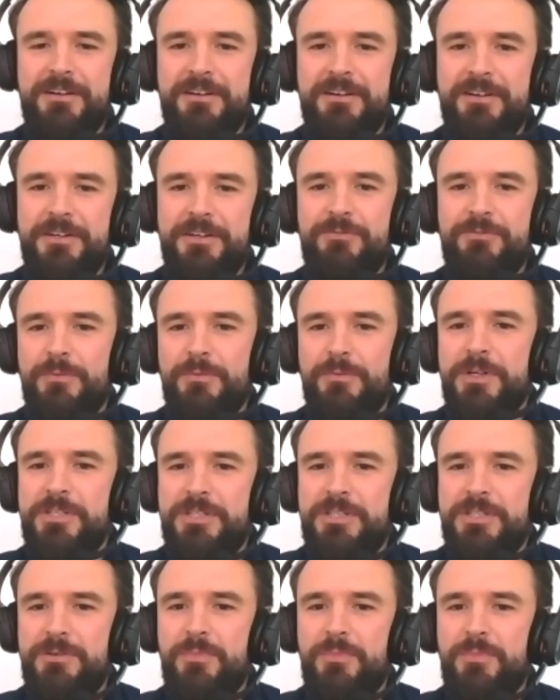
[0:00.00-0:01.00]

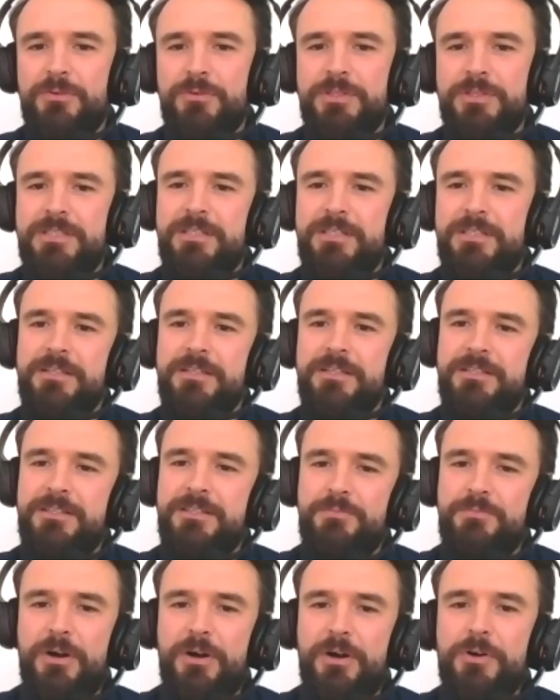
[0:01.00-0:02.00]
information about
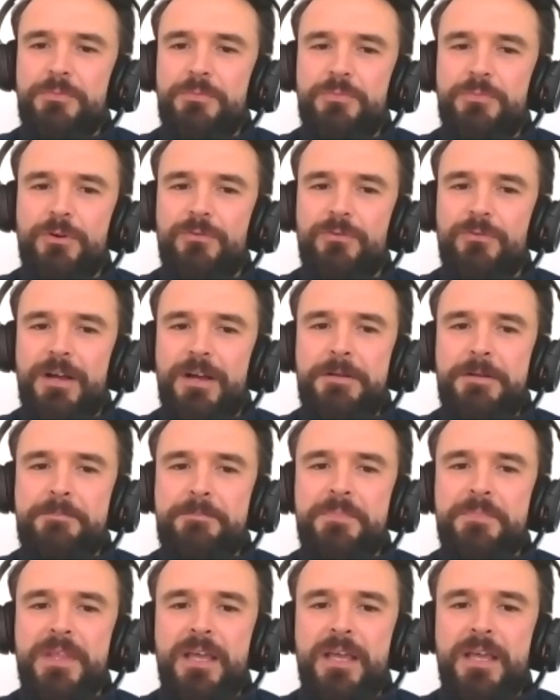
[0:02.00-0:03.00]
the power profile.
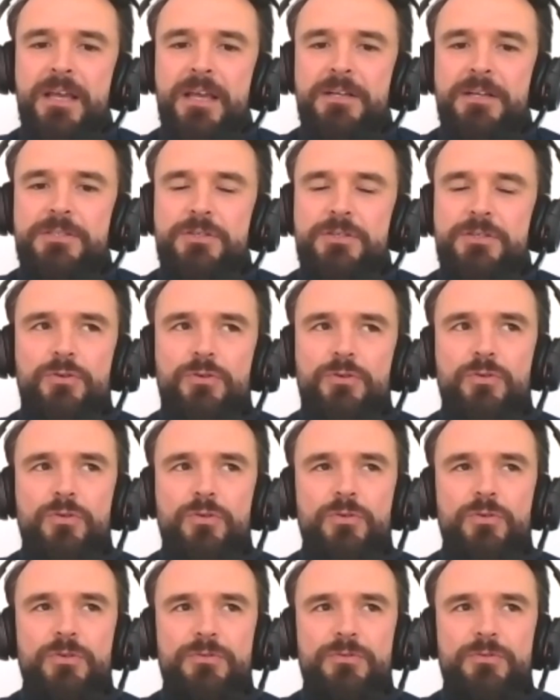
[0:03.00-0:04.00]

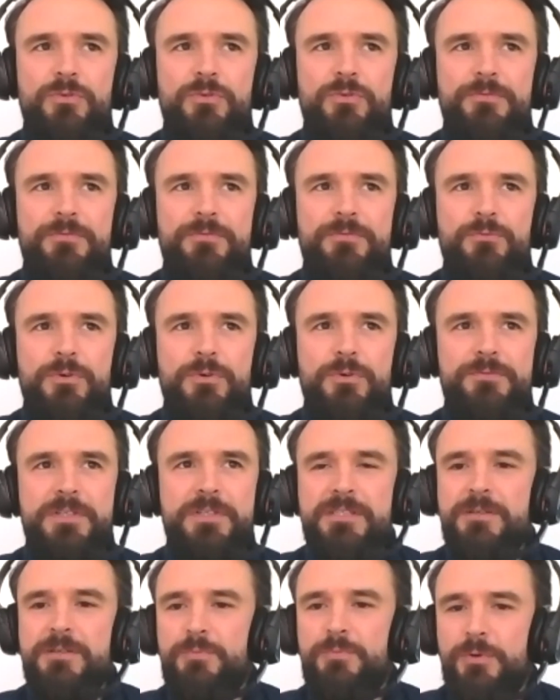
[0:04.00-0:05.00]
So with with
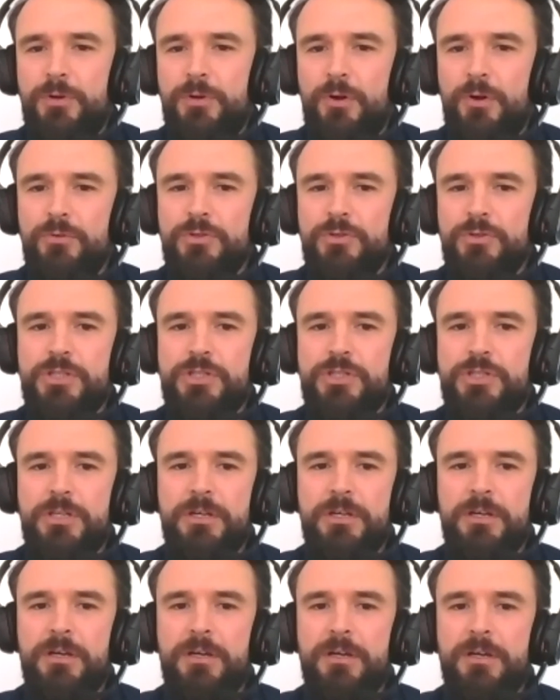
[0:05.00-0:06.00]
this approach,
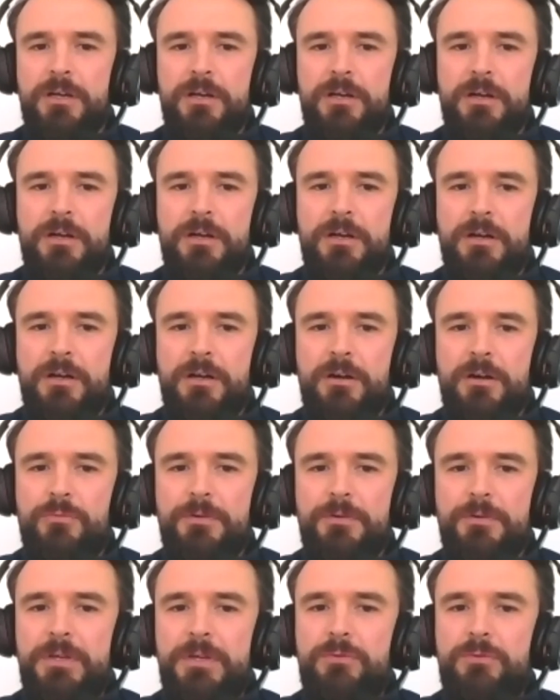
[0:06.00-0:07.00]
uh, uh,
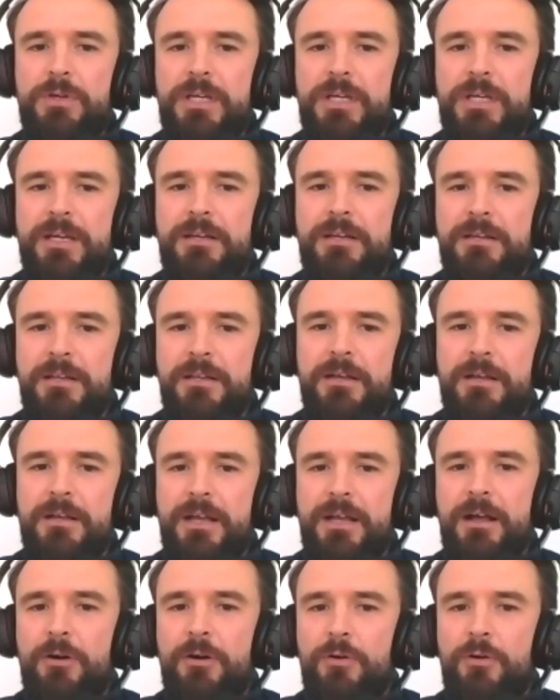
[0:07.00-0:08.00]
we think we can
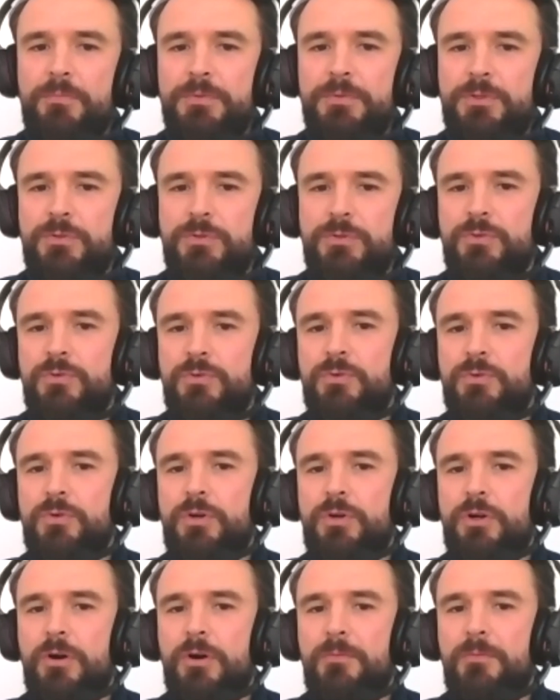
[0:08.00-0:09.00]
uh, help to
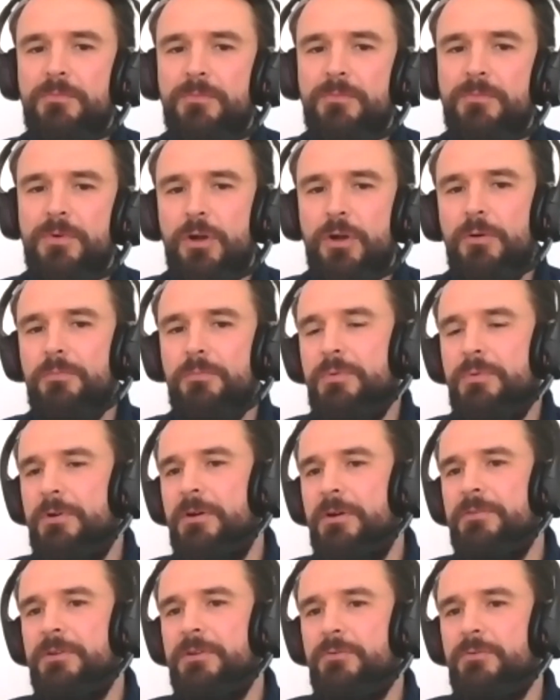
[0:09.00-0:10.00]
com-
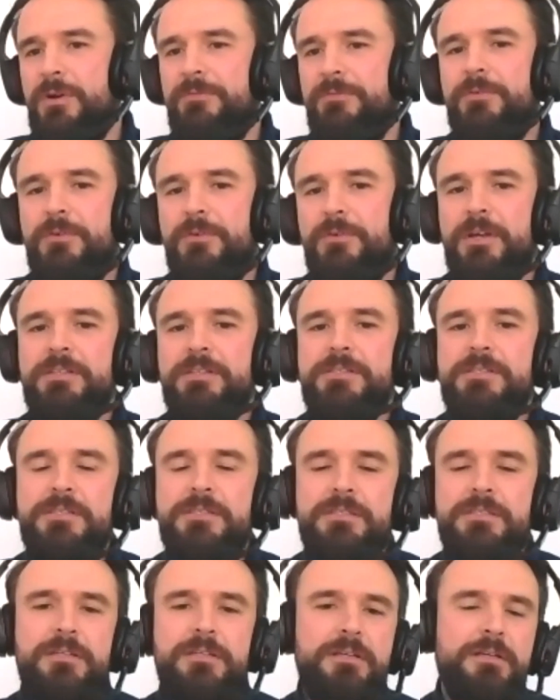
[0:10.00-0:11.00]
compare the
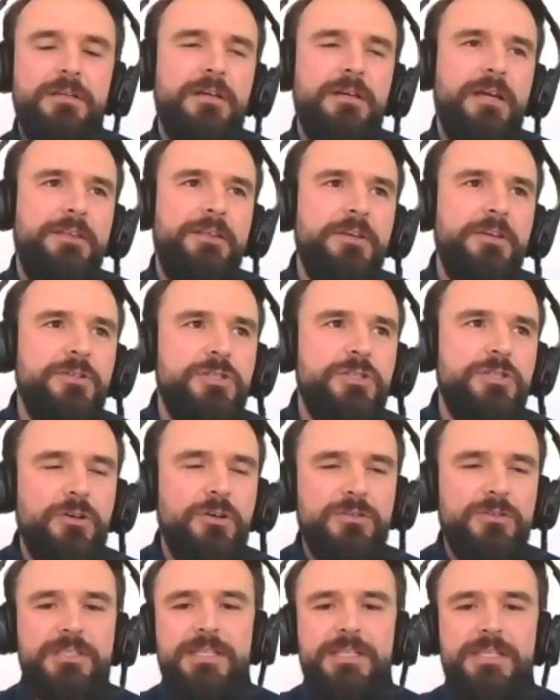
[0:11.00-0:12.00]
reference energy
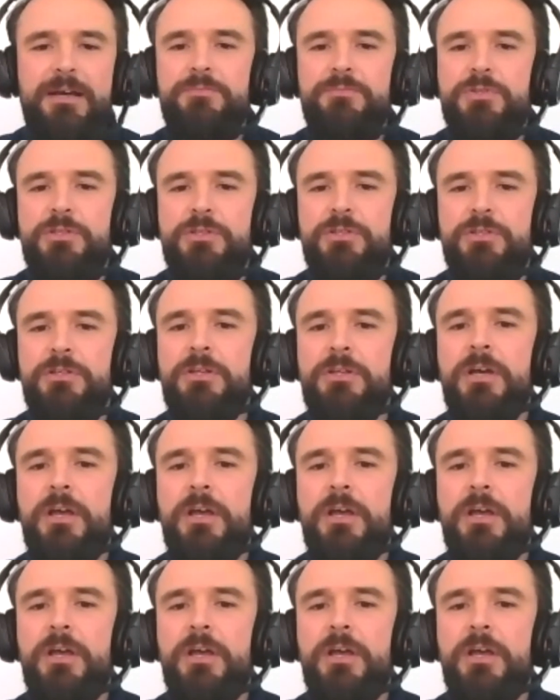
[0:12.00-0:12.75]
consumption